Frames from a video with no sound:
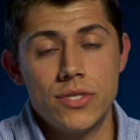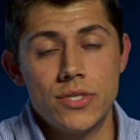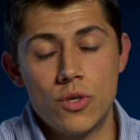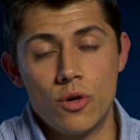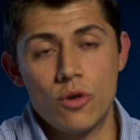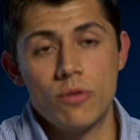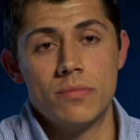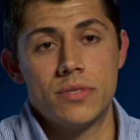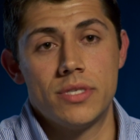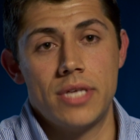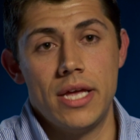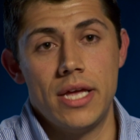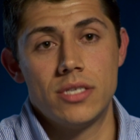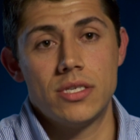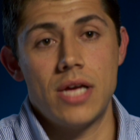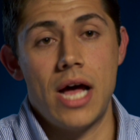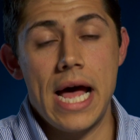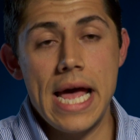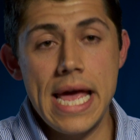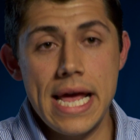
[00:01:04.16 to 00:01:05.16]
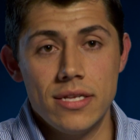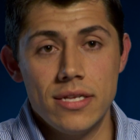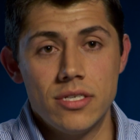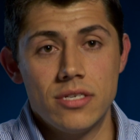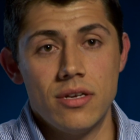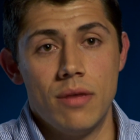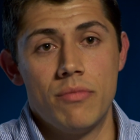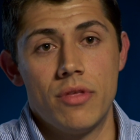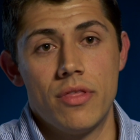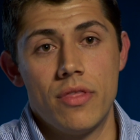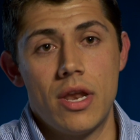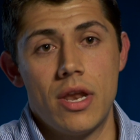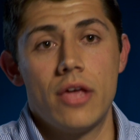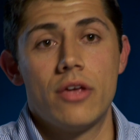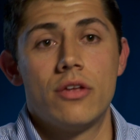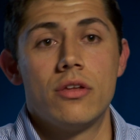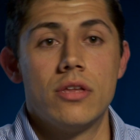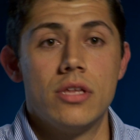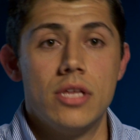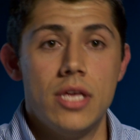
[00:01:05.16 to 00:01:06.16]
circumstance, I had something that I
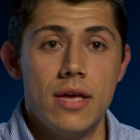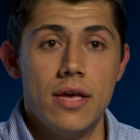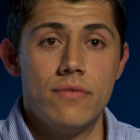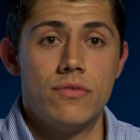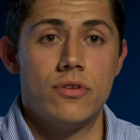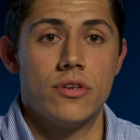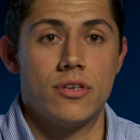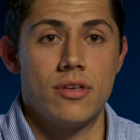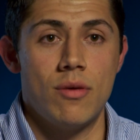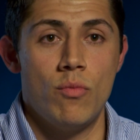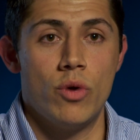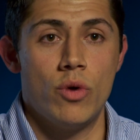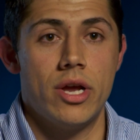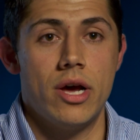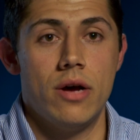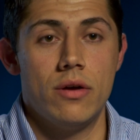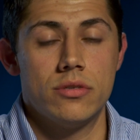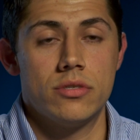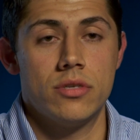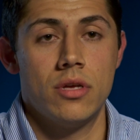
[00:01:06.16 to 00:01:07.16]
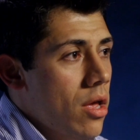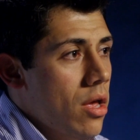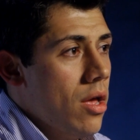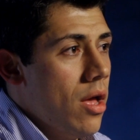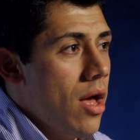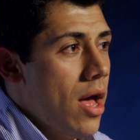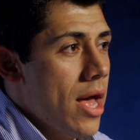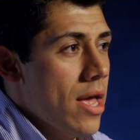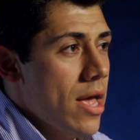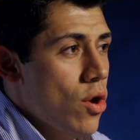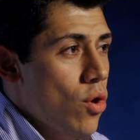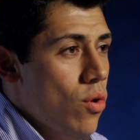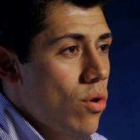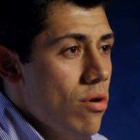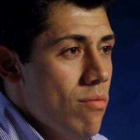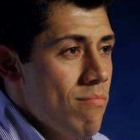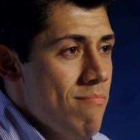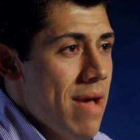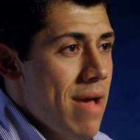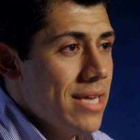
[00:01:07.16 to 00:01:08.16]
could give to someone else. I
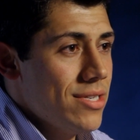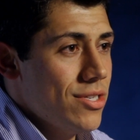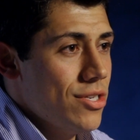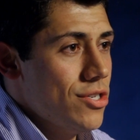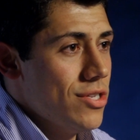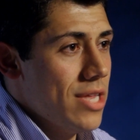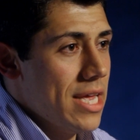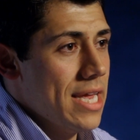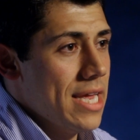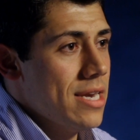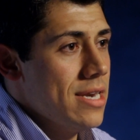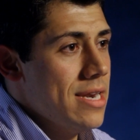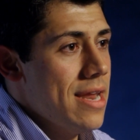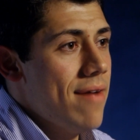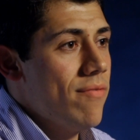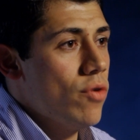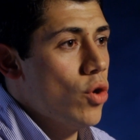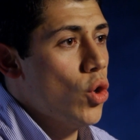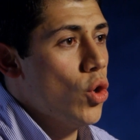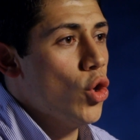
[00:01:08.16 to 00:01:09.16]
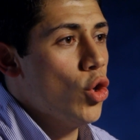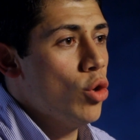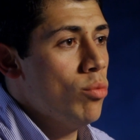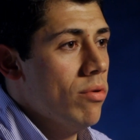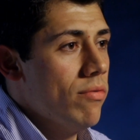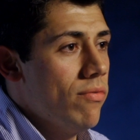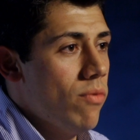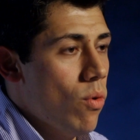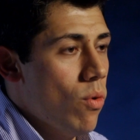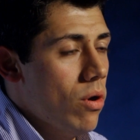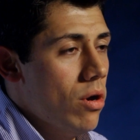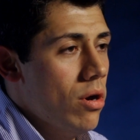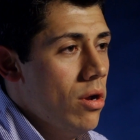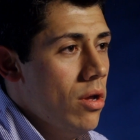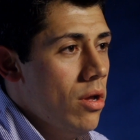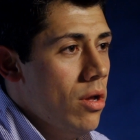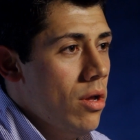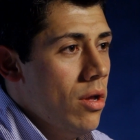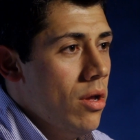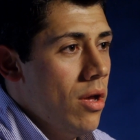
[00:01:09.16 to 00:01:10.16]
heard a message that I had never heard before.
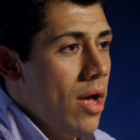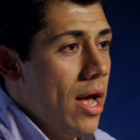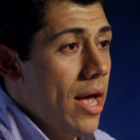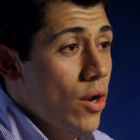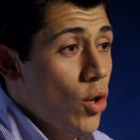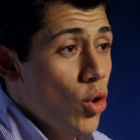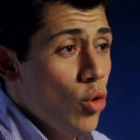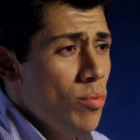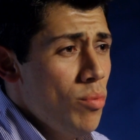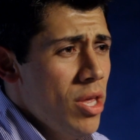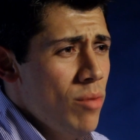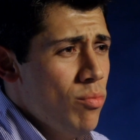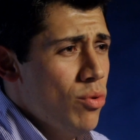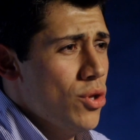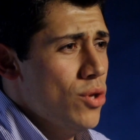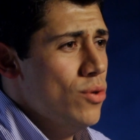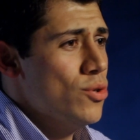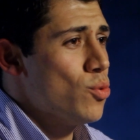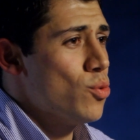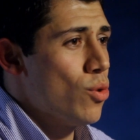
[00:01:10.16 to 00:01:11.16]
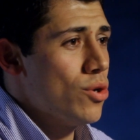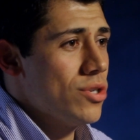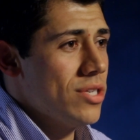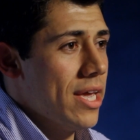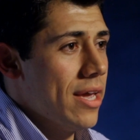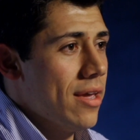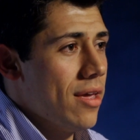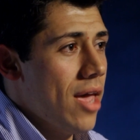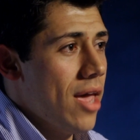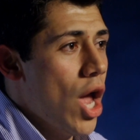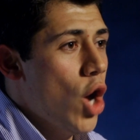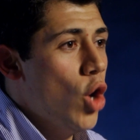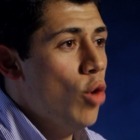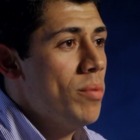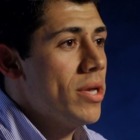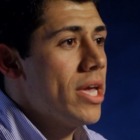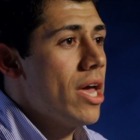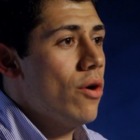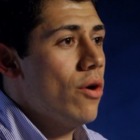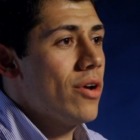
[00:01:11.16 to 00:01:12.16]
I heard people use words like
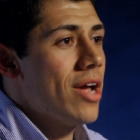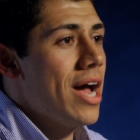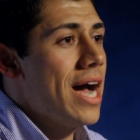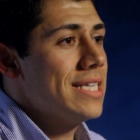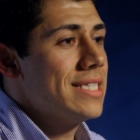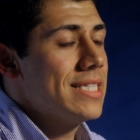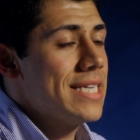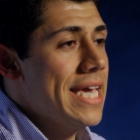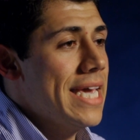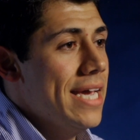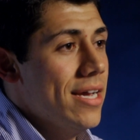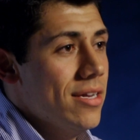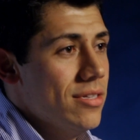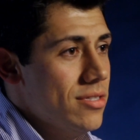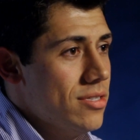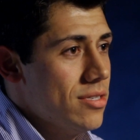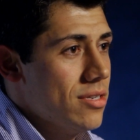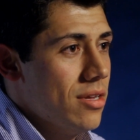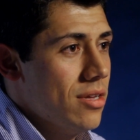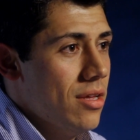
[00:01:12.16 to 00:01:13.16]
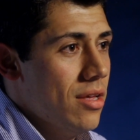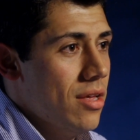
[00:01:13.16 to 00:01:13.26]
helping out God's kids.